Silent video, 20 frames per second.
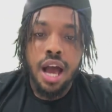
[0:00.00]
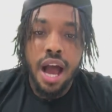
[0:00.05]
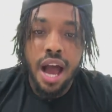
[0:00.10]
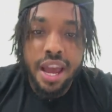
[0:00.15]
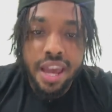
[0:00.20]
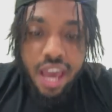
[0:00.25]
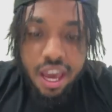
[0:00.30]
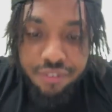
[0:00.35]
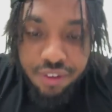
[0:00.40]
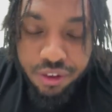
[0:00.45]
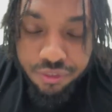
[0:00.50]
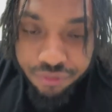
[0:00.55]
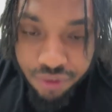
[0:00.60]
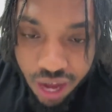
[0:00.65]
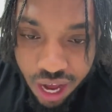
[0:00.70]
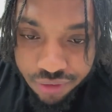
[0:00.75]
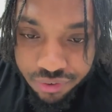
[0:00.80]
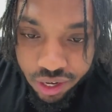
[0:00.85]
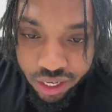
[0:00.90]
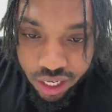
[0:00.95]
I have a
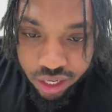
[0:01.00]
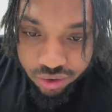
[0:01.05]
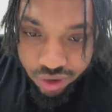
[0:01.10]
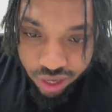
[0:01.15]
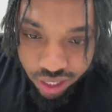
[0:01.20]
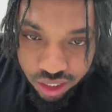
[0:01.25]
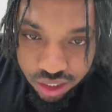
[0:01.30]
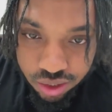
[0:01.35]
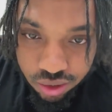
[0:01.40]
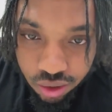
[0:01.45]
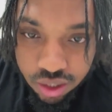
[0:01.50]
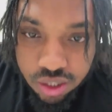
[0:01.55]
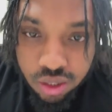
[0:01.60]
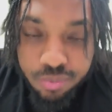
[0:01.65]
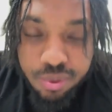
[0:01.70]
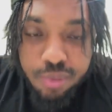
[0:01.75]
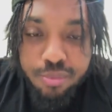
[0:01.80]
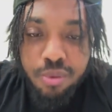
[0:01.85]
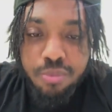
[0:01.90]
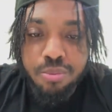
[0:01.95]
500 credit score, so
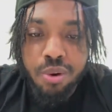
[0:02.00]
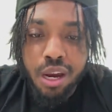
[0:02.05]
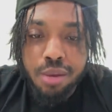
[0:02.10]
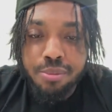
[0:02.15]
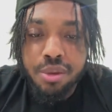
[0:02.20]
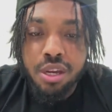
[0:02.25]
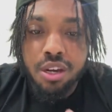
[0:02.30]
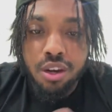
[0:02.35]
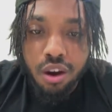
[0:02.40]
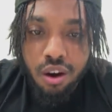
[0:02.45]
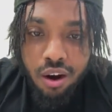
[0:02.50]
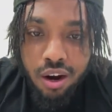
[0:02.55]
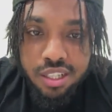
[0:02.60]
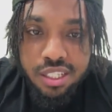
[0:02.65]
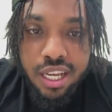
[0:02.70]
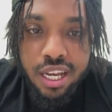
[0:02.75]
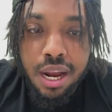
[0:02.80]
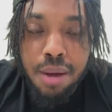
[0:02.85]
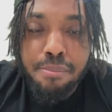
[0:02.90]
people bring me cars and